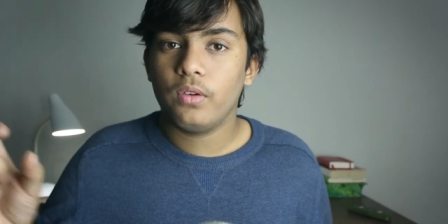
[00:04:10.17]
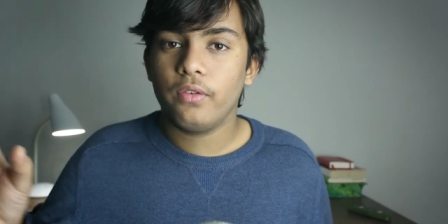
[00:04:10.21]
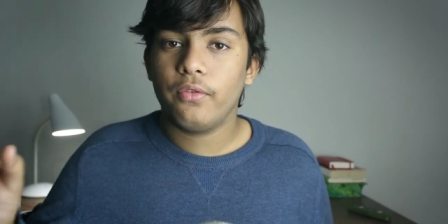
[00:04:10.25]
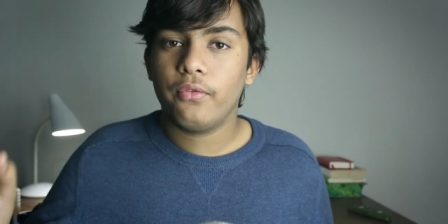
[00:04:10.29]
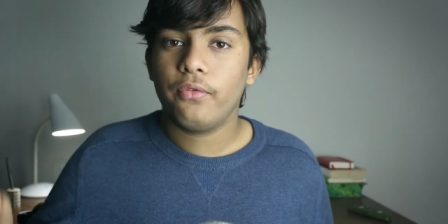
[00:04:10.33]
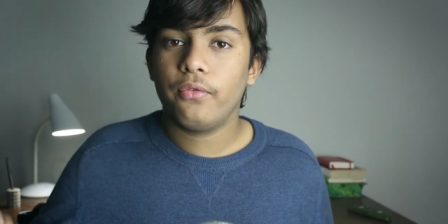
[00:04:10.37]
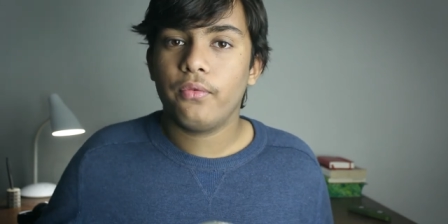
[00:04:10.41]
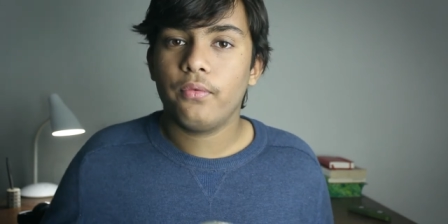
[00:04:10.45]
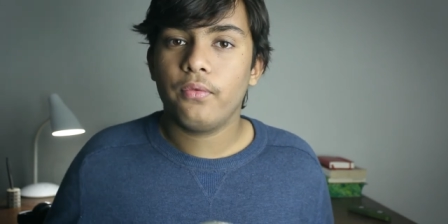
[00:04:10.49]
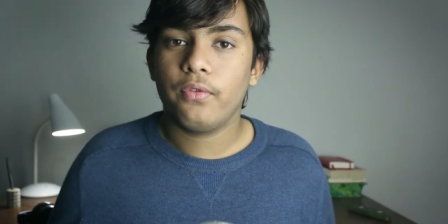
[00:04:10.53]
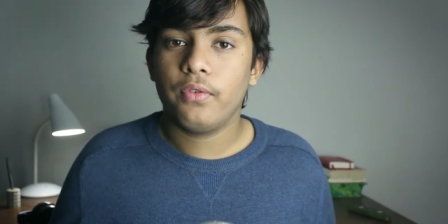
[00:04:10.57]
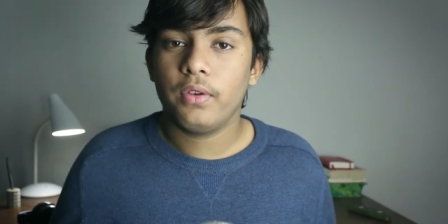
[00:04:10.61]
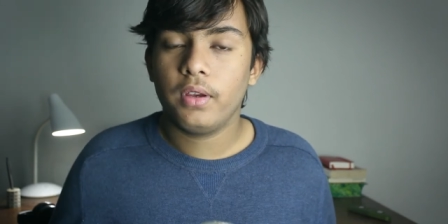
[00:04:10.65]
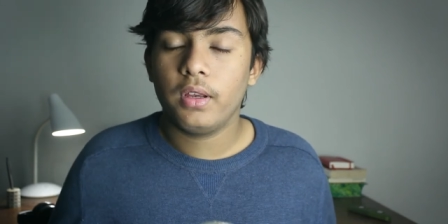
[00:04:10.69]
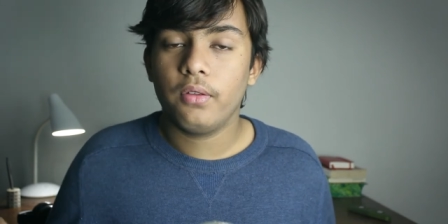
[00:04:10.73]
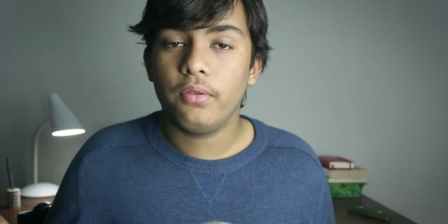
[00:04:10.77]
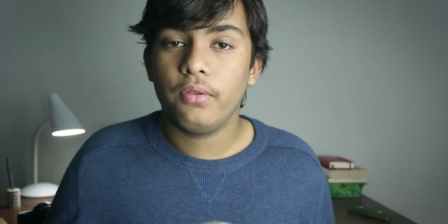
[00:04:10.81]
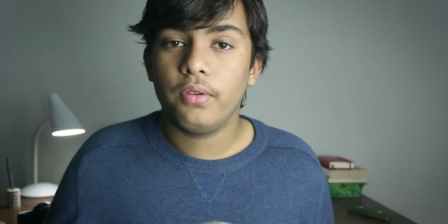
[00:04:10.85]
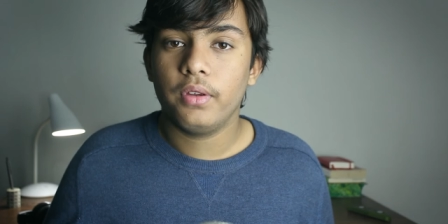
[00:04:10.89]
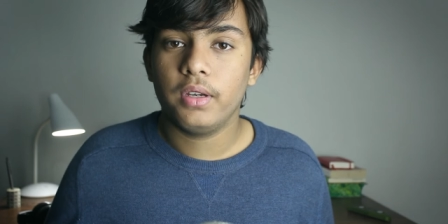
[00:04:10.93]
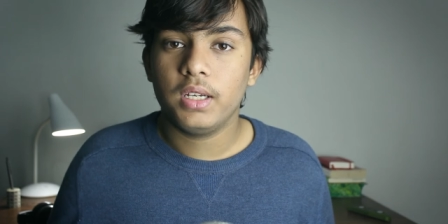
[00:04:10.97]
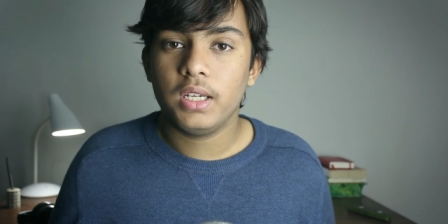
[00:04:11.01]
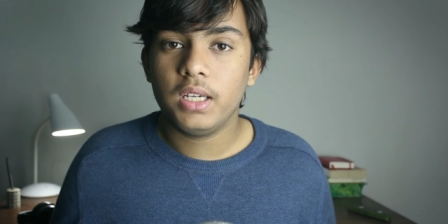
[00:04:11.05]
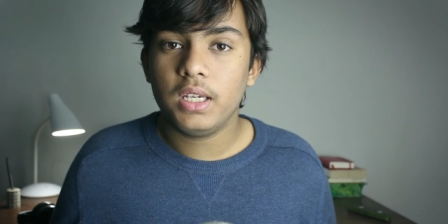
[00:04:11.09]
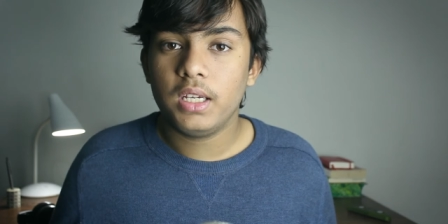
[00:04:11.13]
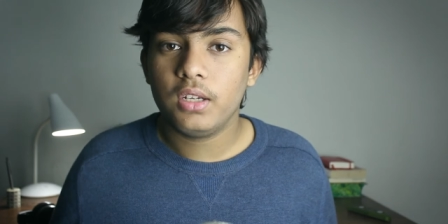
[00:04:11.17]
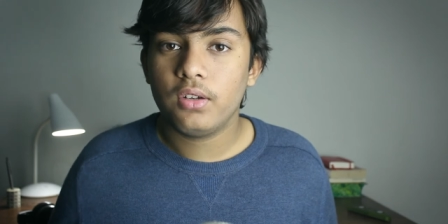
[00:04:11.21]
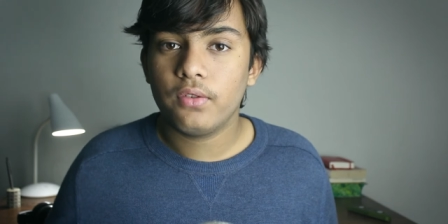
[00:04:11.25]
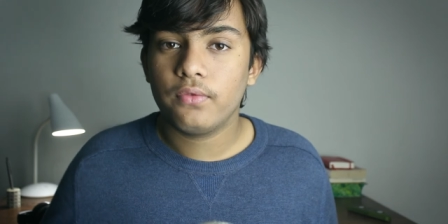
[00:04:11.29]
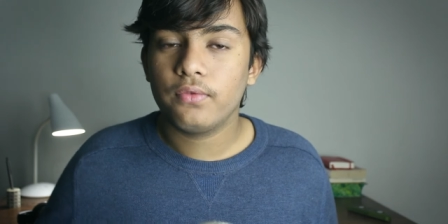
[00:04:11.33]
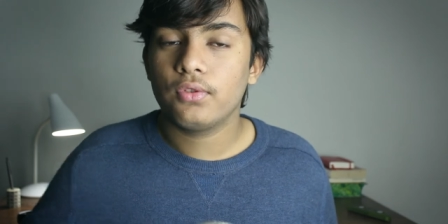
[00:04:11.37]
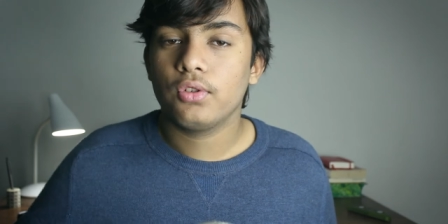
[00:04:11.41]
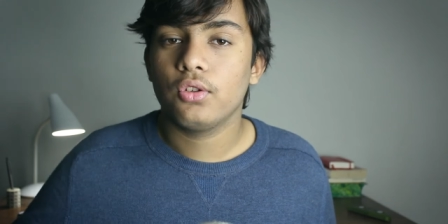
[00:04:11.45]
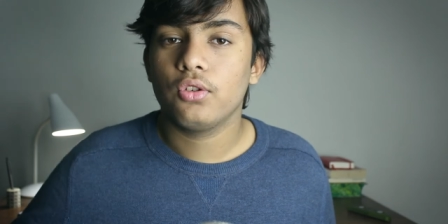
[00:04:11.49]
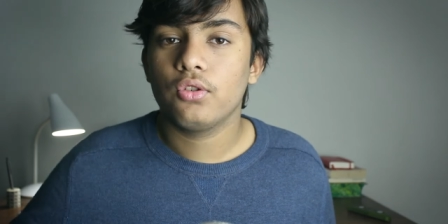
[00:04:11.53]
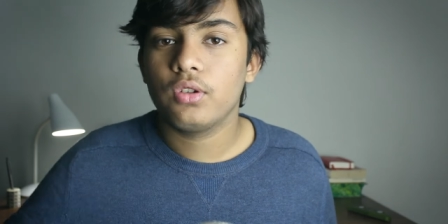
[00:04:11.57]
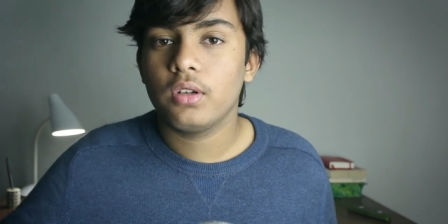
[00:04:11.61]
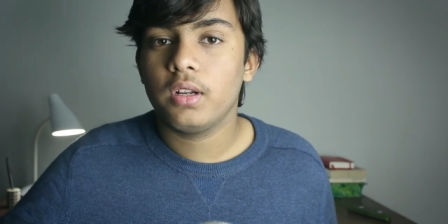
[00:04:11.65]
feel the need of
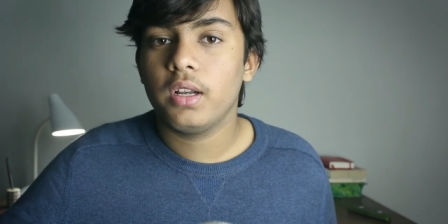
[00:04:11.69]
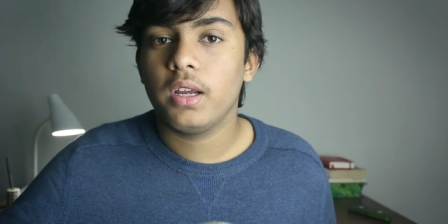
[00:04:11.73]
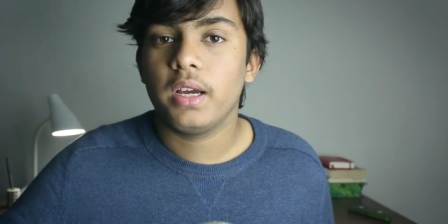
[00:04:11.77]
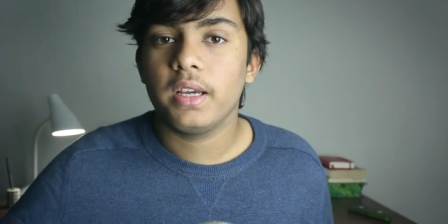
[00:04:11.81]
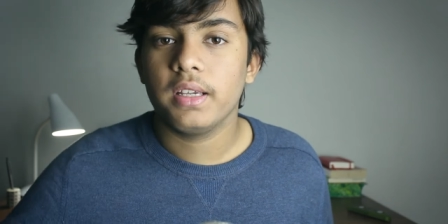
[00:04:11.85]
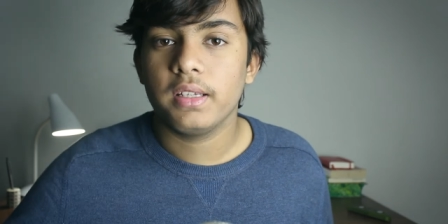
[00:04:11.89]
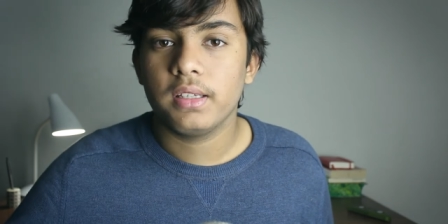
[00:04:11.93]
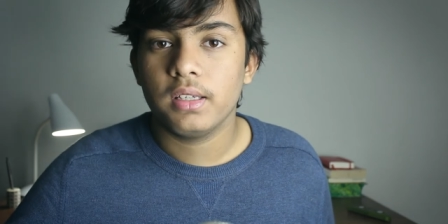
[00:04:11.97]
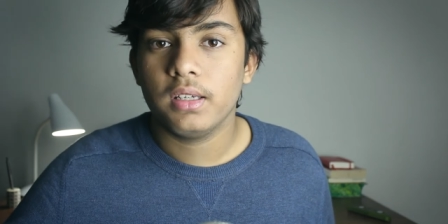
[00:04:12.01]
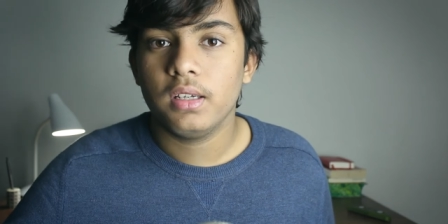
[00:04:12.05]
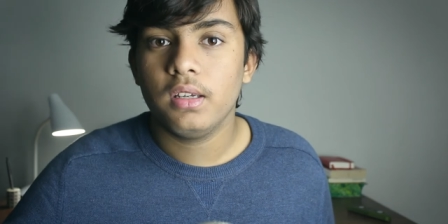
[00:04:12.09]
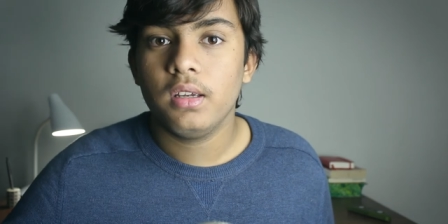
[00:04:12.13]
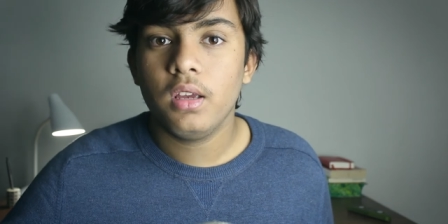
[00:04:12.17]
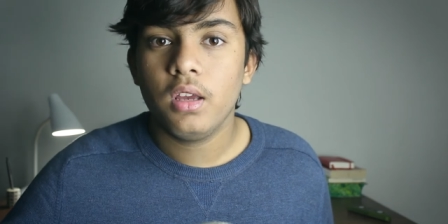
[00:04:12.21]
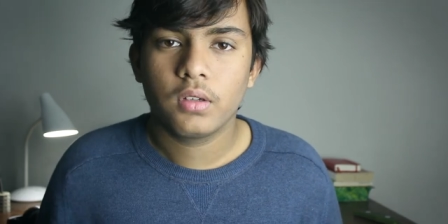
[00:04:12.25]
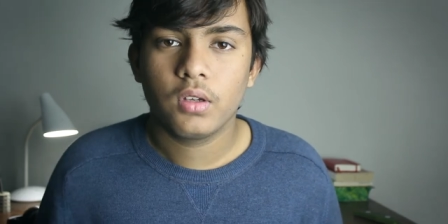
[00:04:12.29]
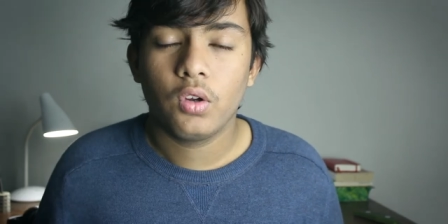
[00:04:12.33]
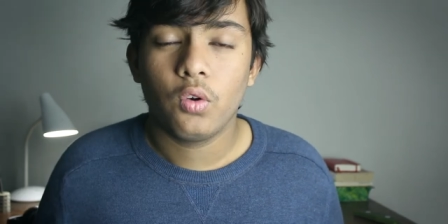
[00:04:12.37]
socializing,